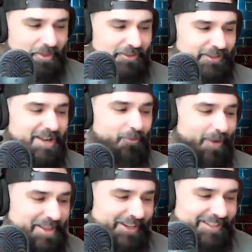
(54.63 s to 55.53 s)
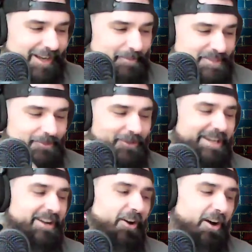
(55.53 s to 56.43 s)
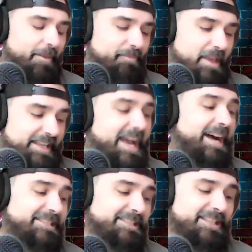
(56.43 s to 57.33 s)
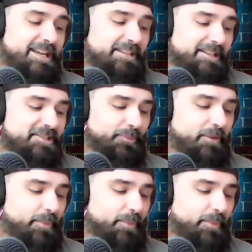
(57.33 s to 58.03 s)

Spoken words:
with great weather comes some great guests. This week